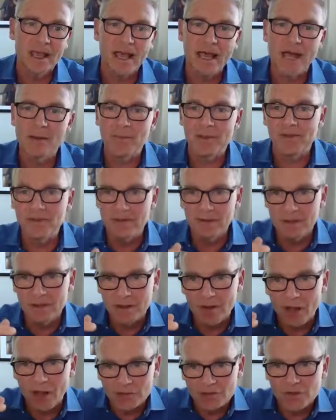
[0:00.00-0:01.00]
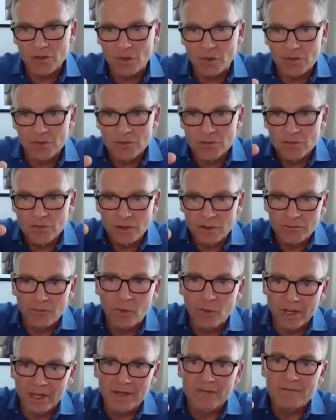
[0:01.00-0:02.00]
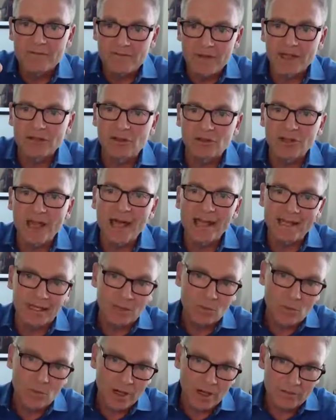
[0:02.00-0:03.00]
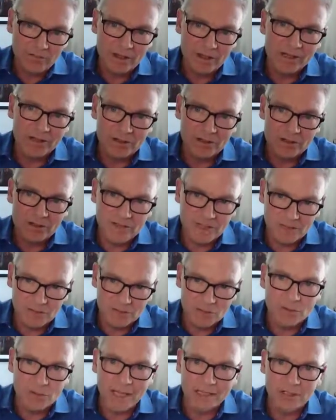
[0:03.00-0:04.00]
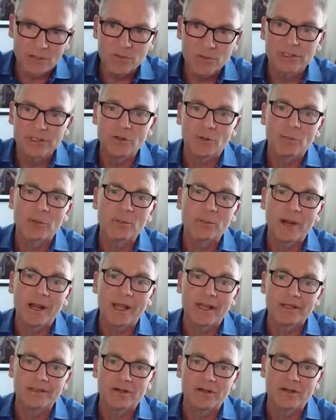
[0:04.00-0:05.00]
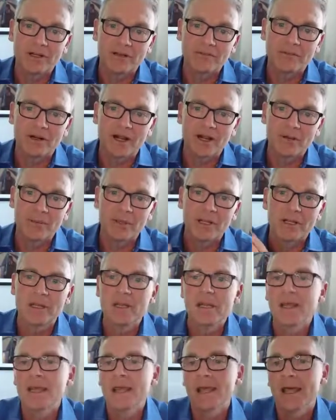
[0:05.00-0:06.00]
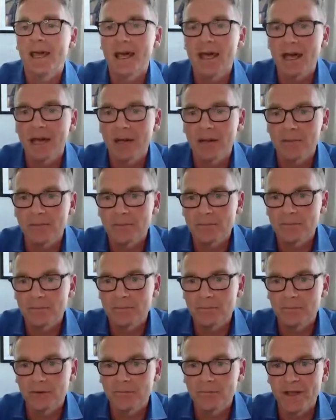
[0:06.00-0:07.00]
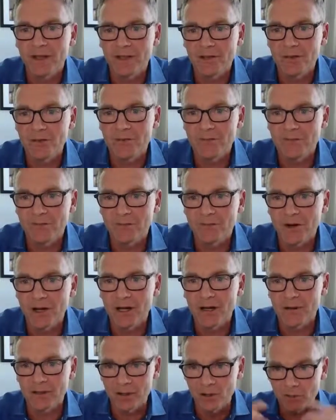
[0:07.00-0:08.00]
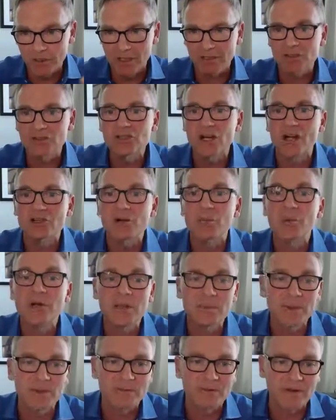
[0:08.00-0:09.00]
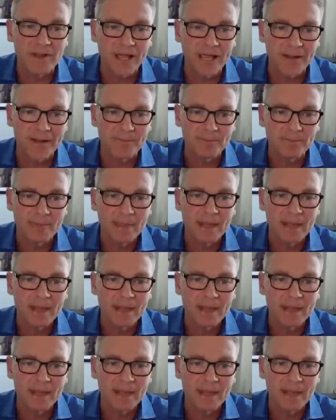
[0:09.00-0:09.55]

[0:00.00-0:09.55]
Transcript: And also you avoid vendor lock-in, where vendors that do lock you into a proprietary environment prevent you from, get to charge a premium for that.